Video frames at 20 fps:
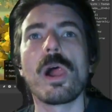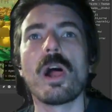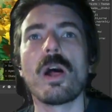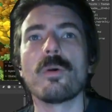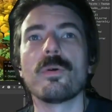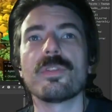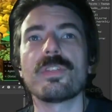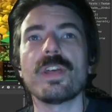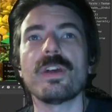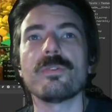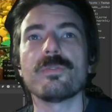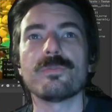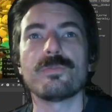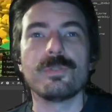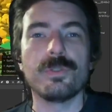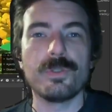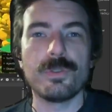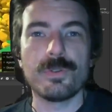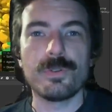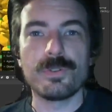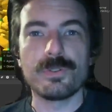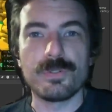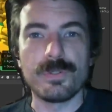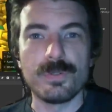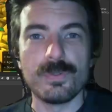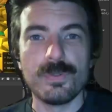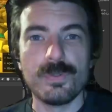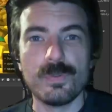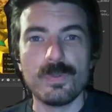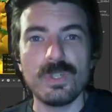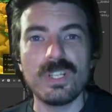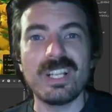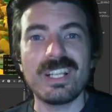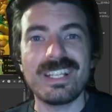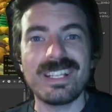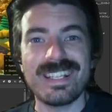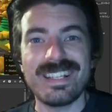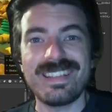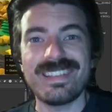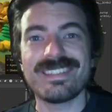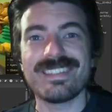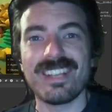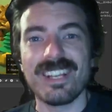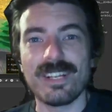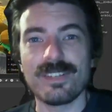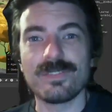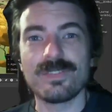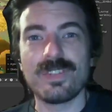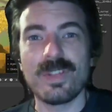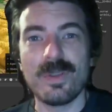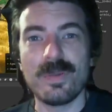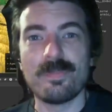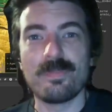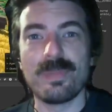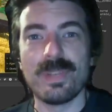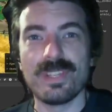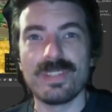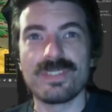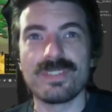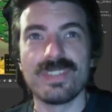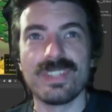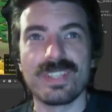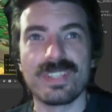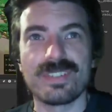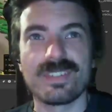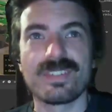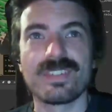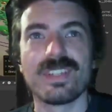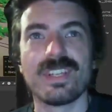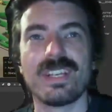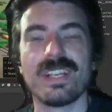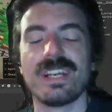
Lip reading: Without further ado, we'll get down to business.